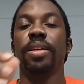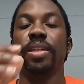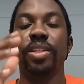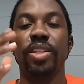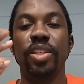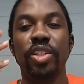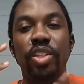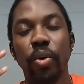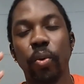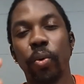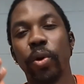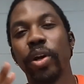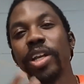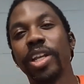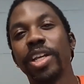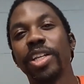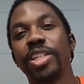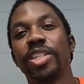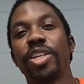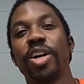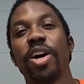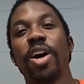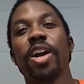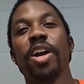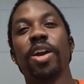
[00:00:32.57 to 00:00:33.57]
So we're going
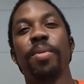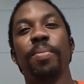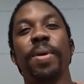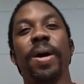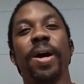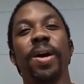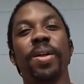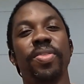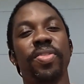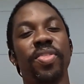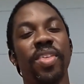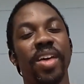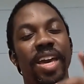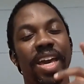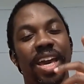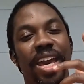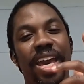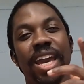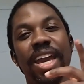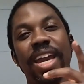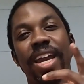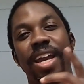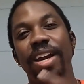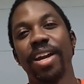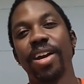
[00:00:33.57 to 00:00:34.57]
to talk about the
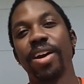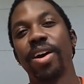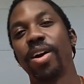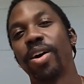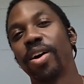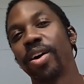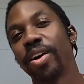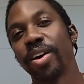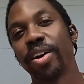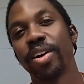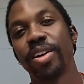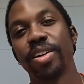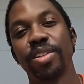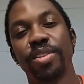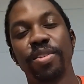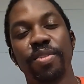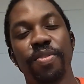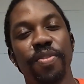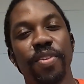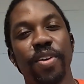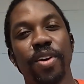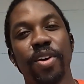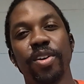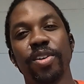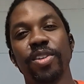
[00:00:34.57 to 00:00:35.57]
ink cards
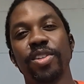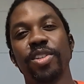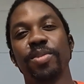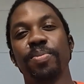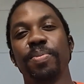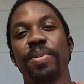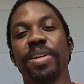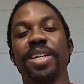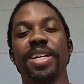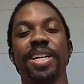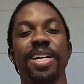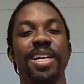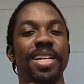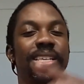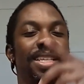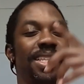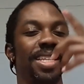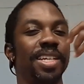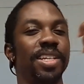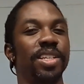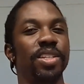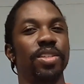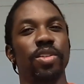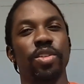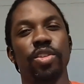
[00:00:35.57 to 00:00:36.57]
first because
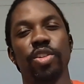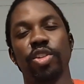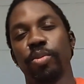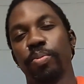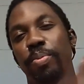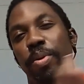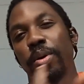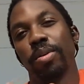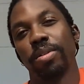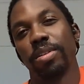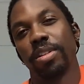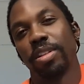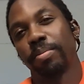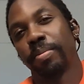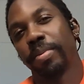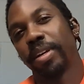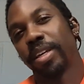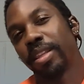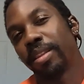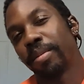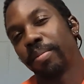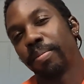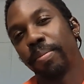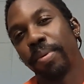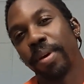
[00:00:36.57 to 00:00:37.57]
these are supposed to be
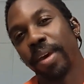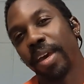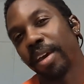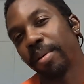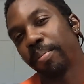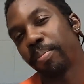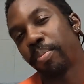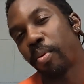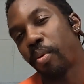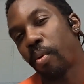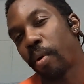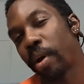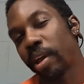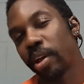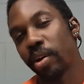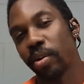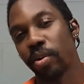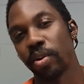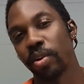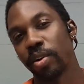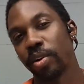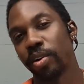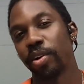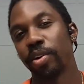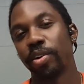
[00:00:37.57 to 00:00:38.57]
the big point
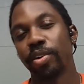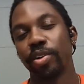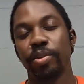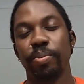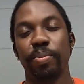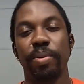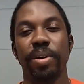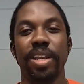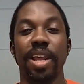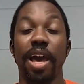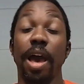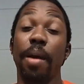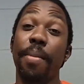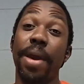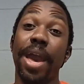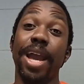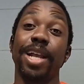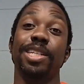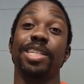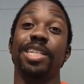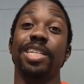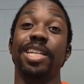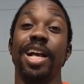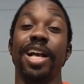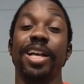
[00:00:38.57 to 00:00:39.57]
earners, but I'm
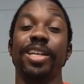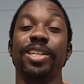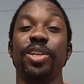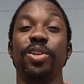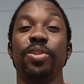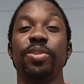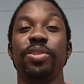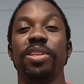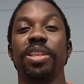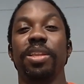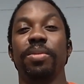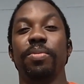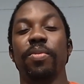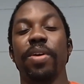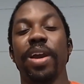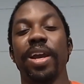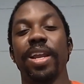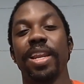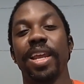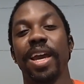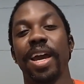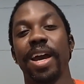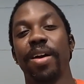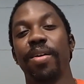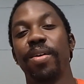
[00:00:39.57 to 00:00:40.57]
actually not using them right
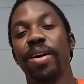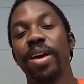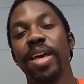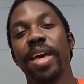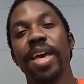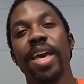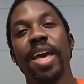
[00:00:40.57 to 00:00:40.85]
now.